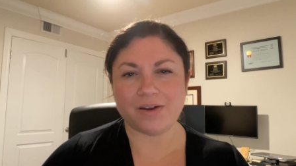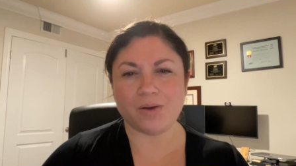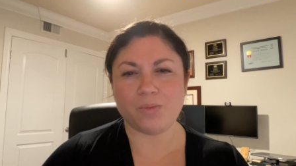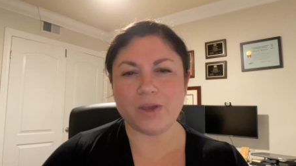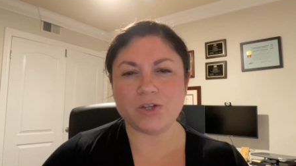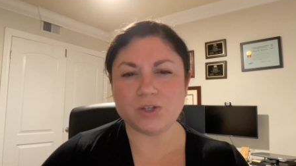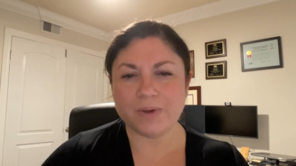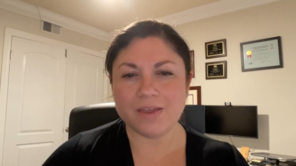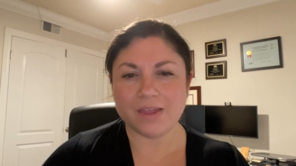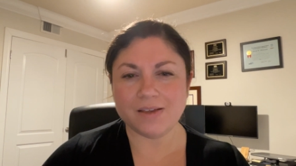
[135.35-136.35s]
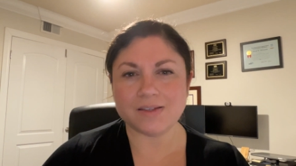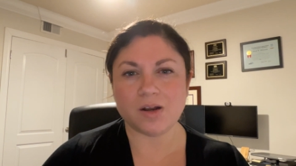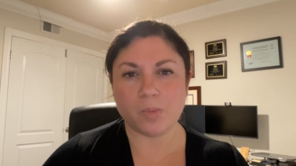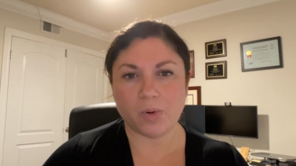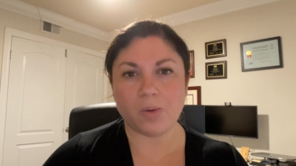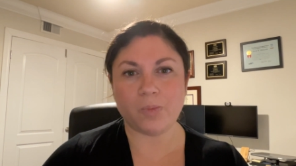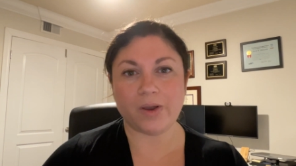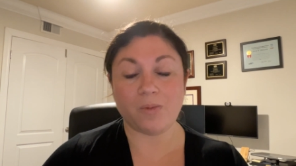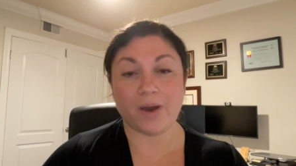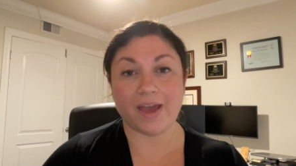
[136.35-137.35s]
Are we doing things in an
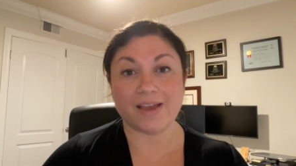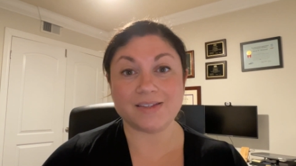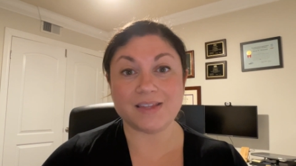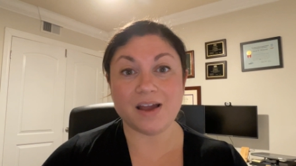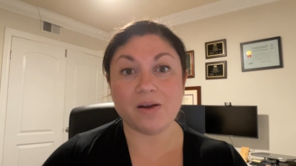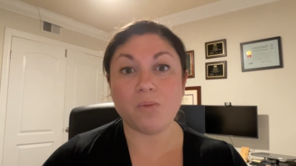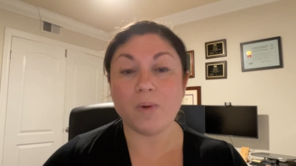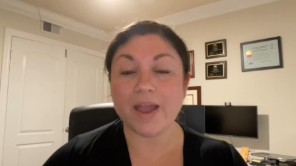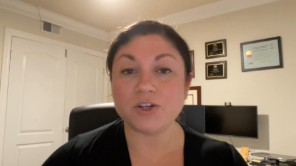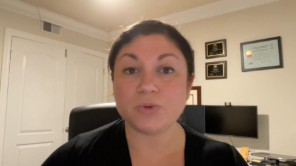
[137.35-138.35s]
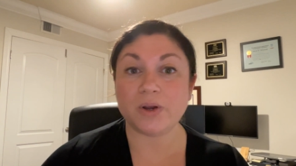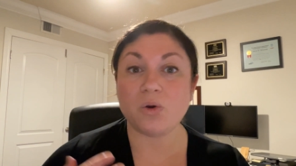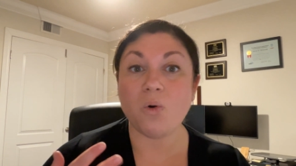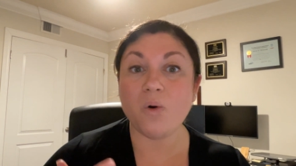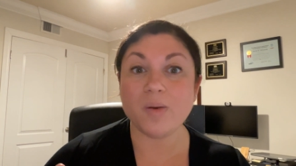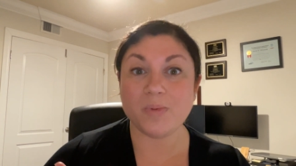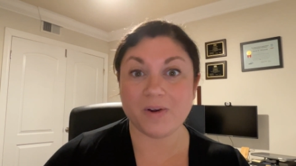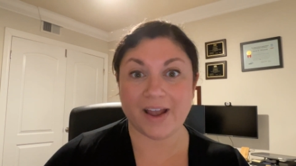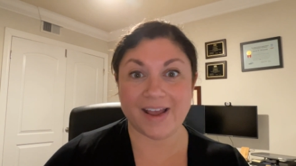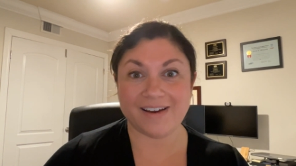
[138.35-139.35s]
appropriate way? Is there a way to
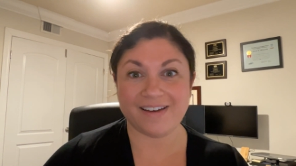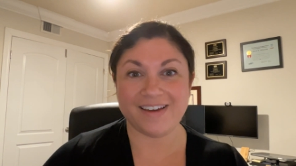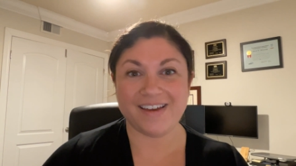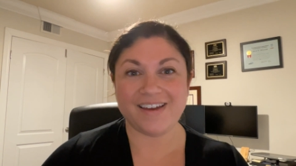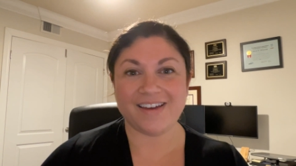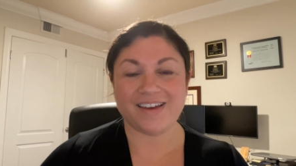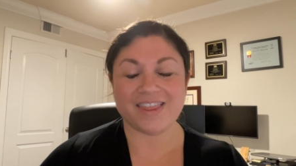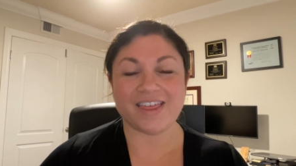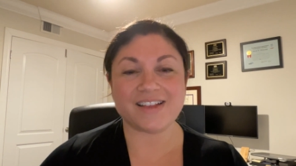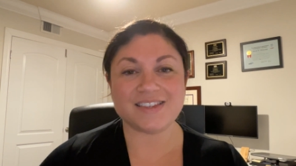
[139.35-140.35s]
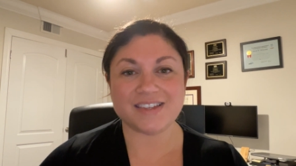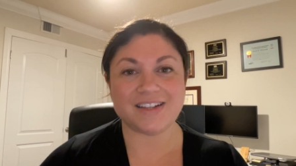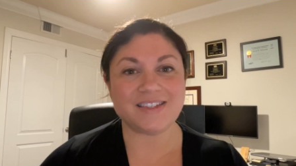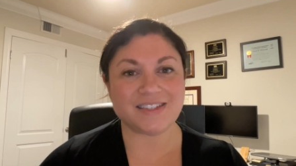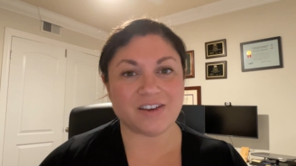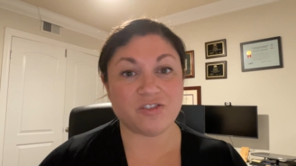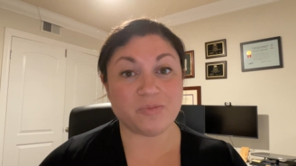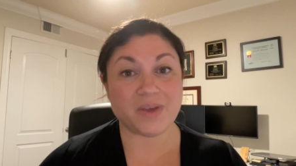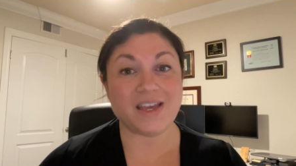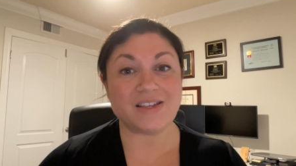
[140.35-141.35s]
incorporate that sense of
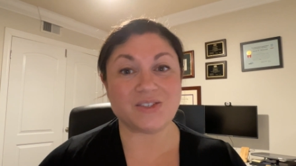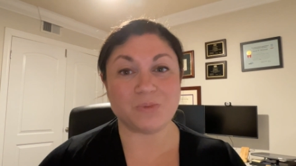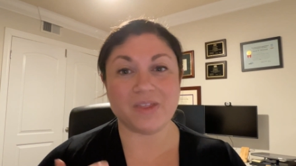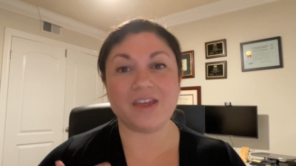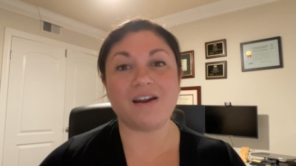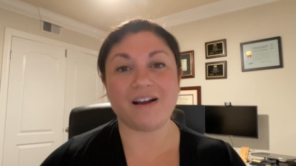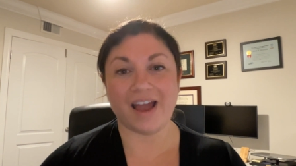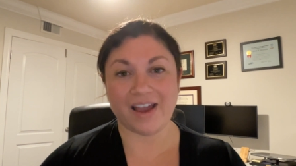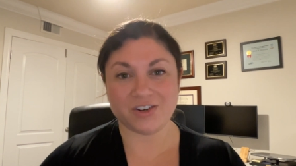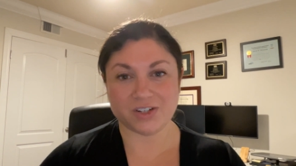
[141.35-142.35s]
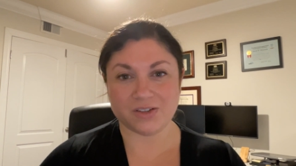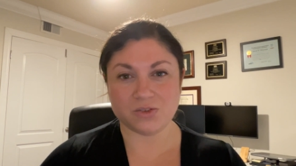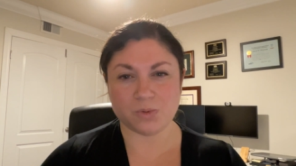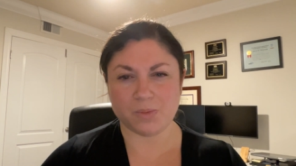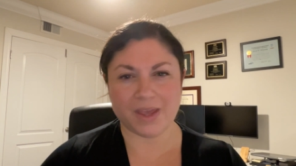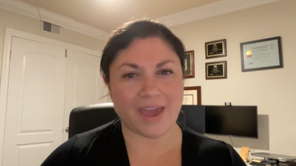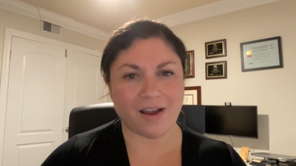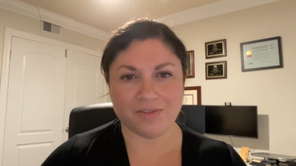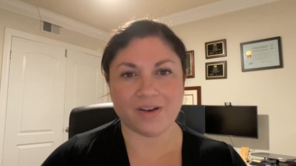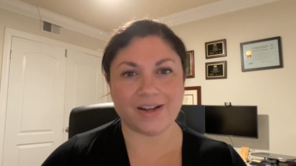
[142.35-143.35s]
peace within our actions when we
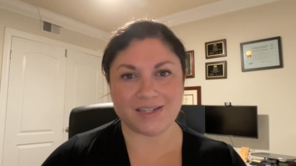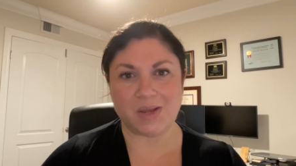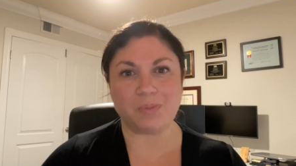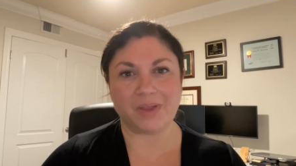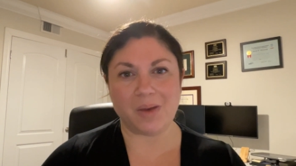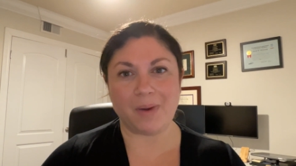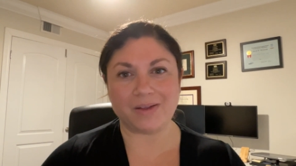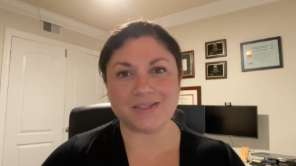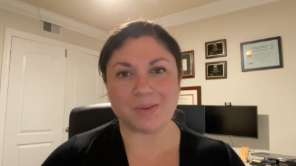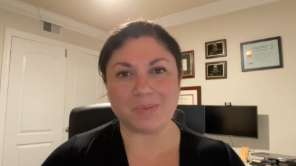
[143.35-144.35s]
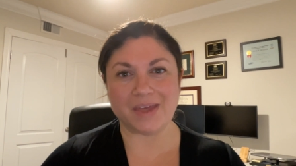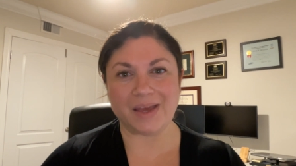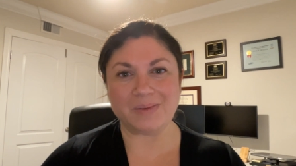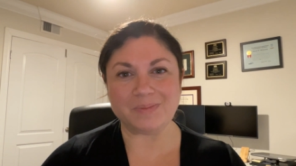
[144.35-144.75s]
care very deeply about something?